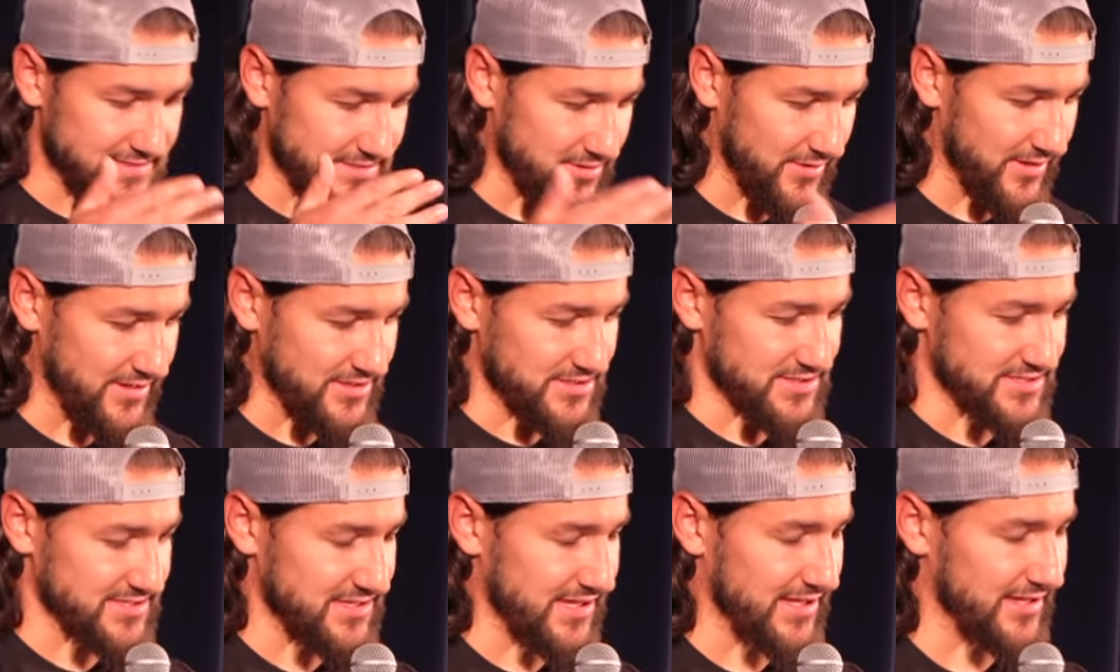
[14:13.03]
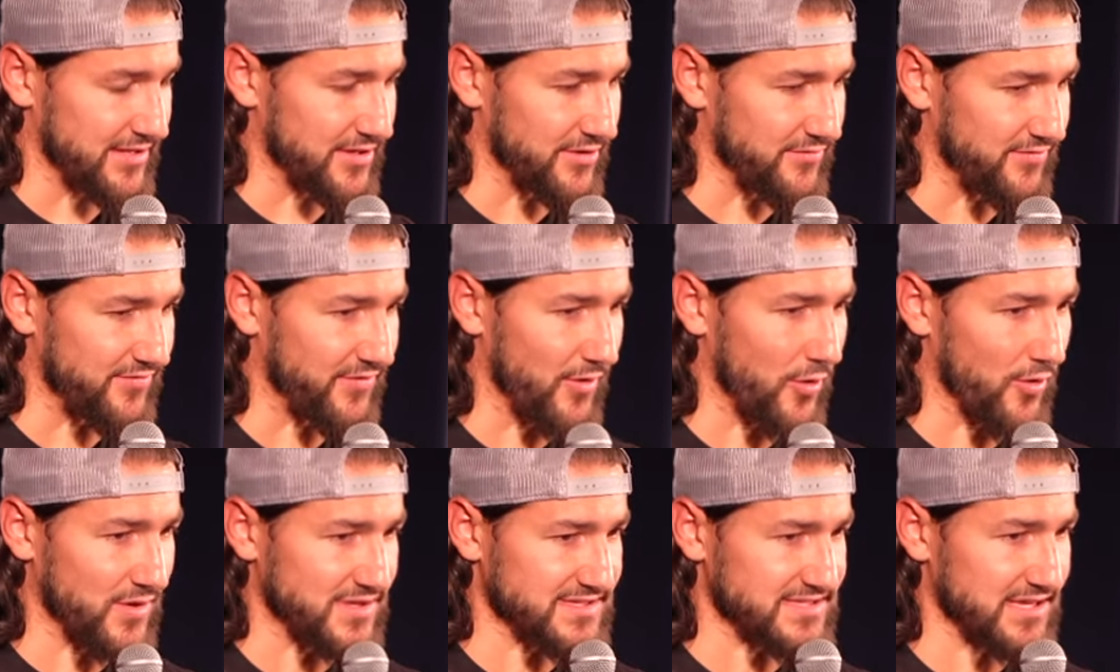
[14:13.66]
So I just like could
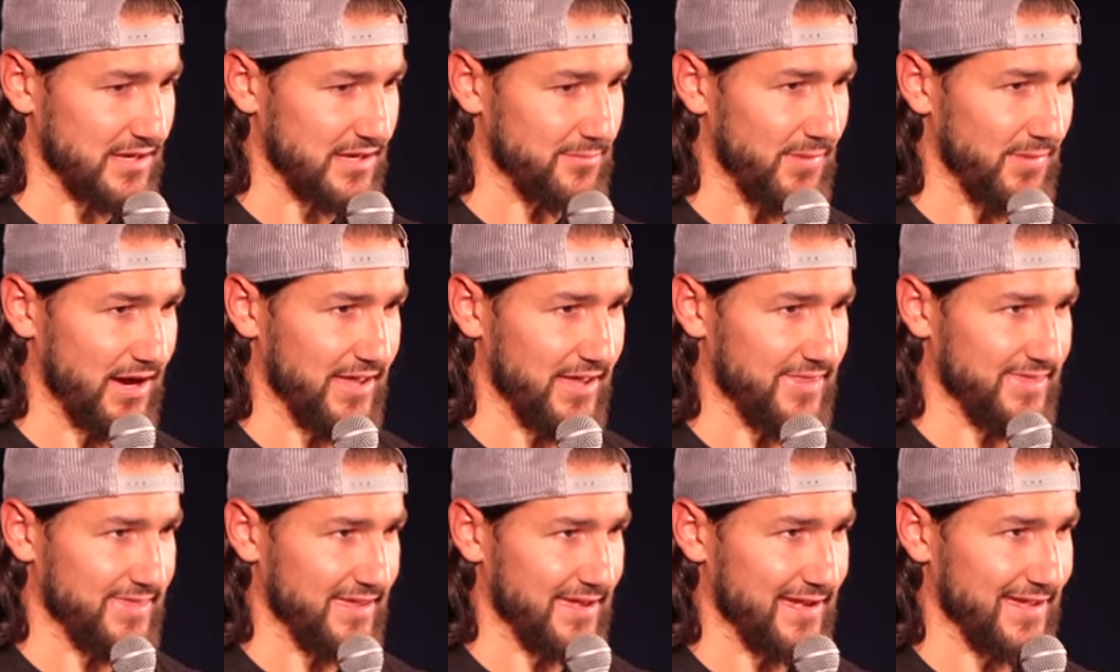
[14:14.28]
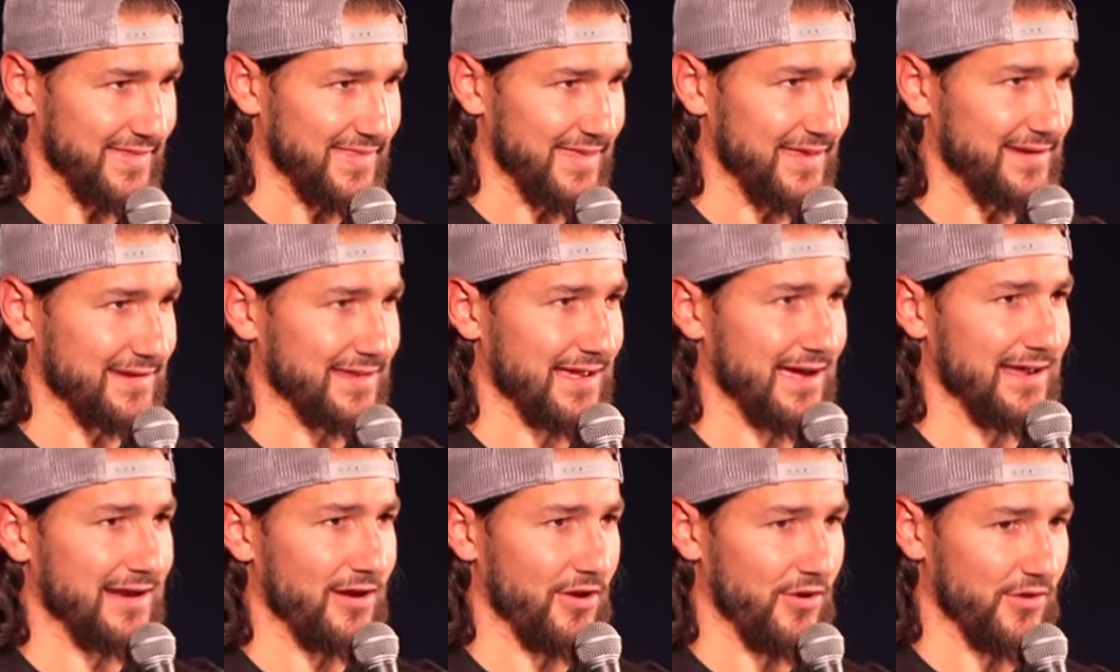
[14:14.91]
focus on my thing and then
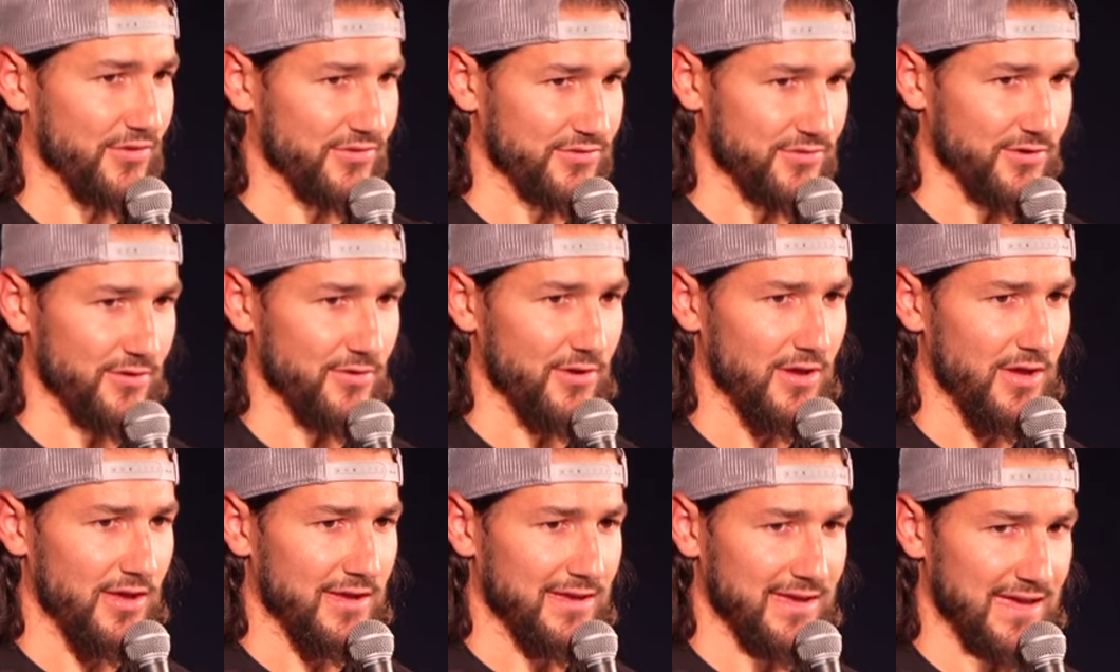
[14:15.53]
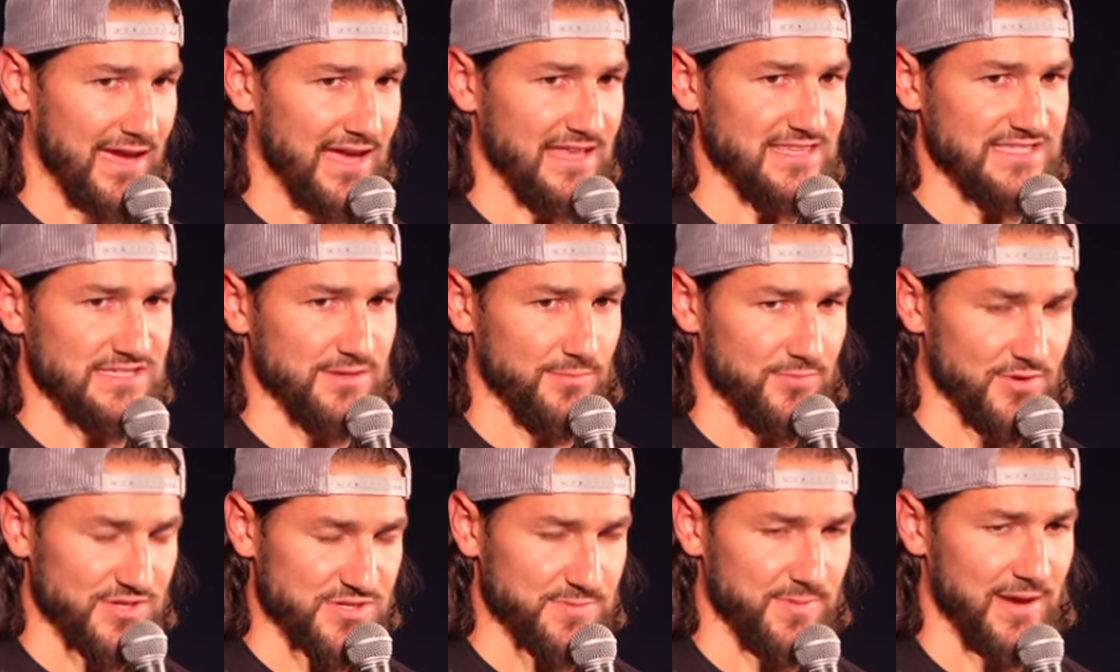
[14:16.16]
kind of also gain
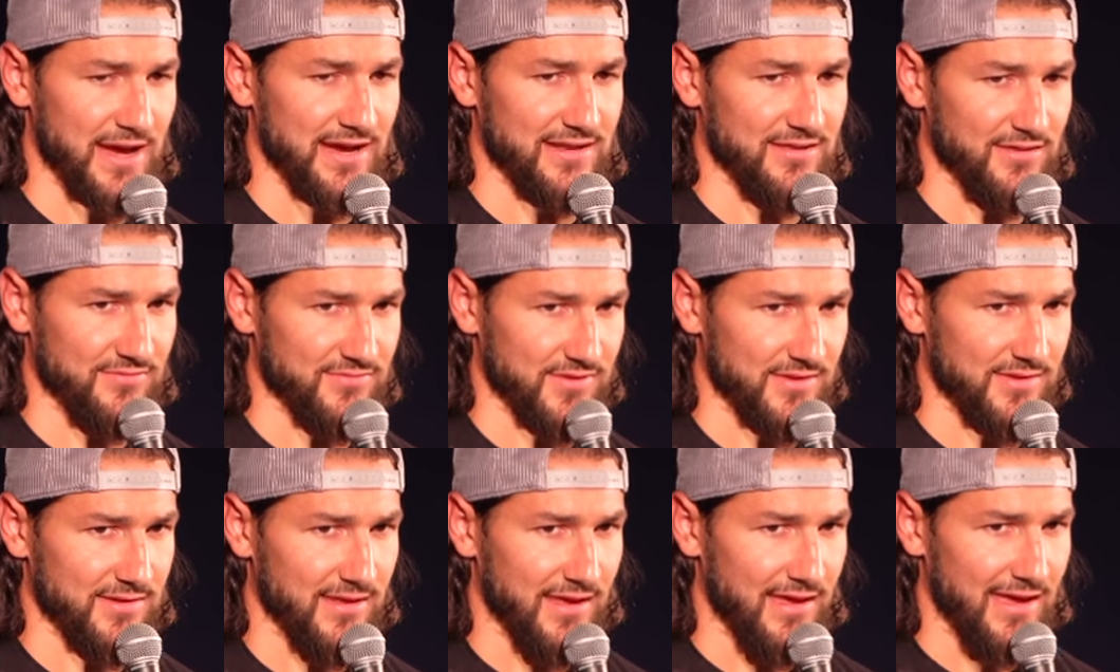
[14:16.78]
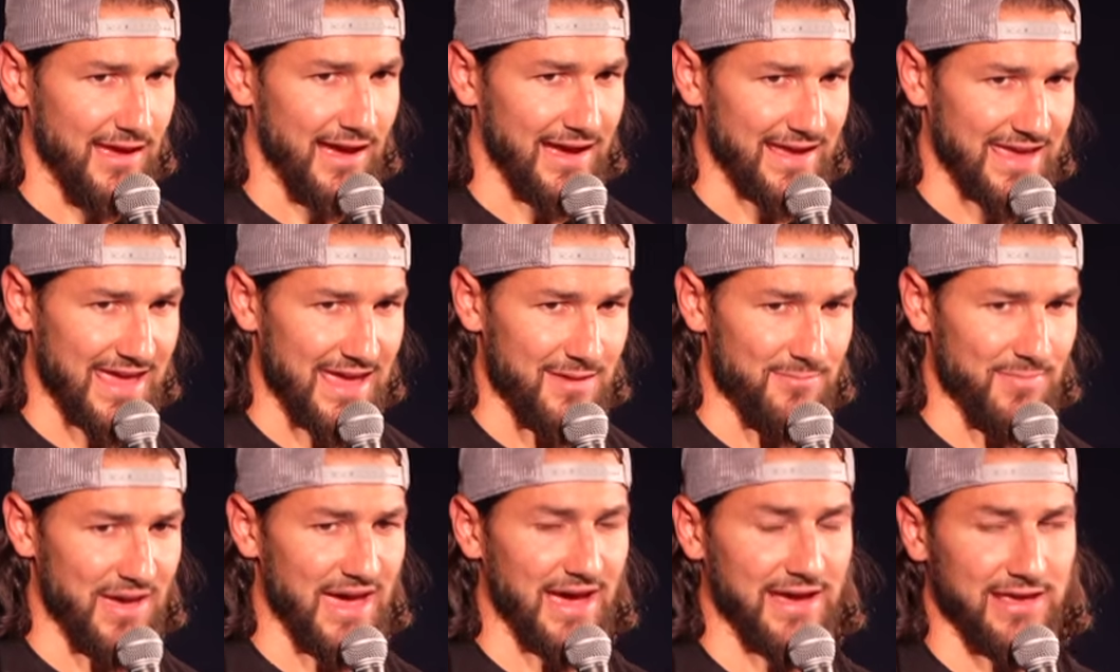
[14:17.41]
some perspective. And I
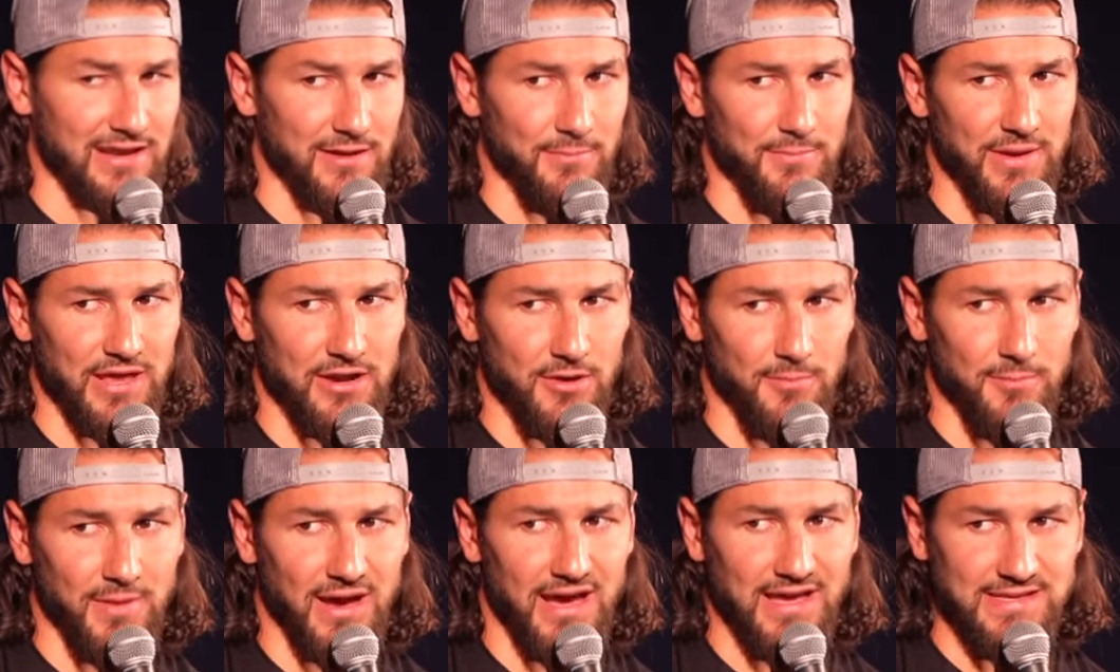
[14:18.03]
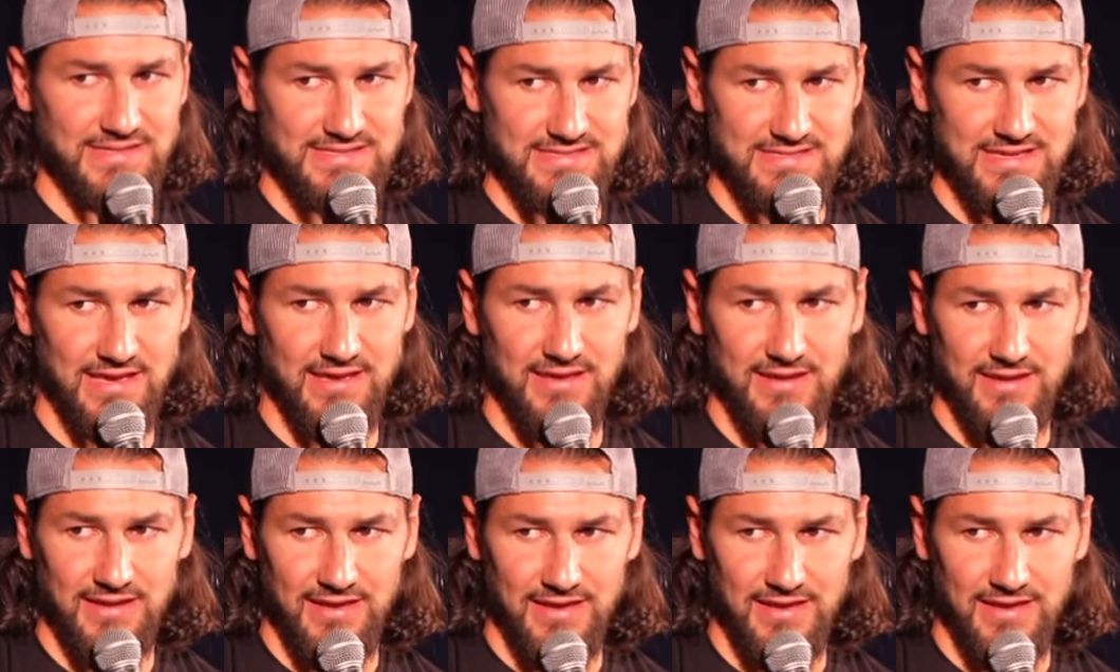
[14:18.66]
came back in a better mindset.